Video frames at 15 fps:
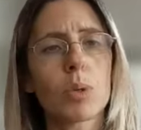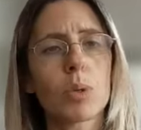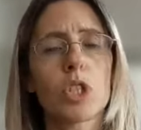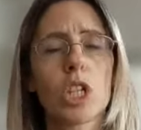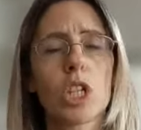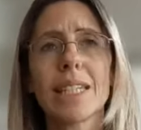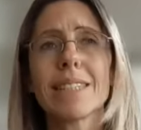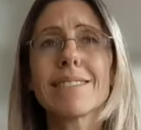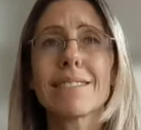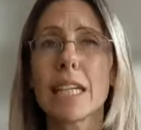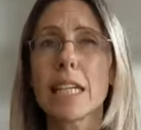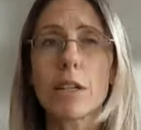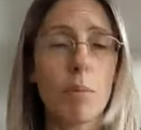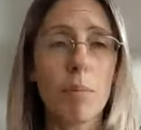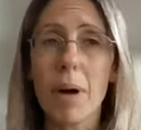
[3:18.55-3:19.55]
which can
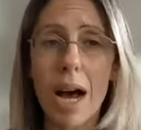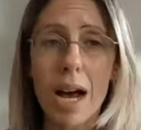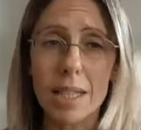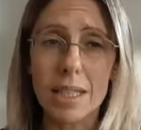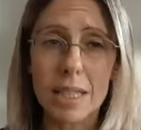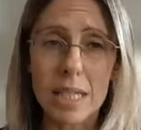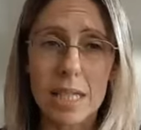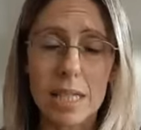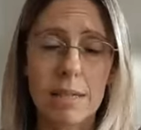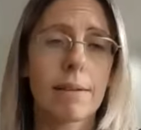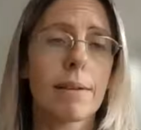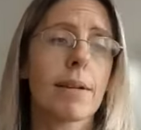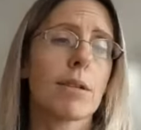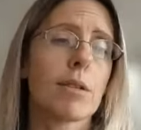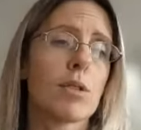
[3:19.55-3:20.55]
take months,
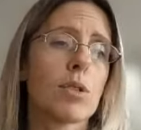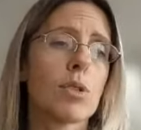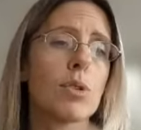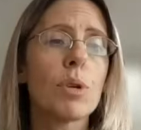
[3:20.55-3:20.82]
because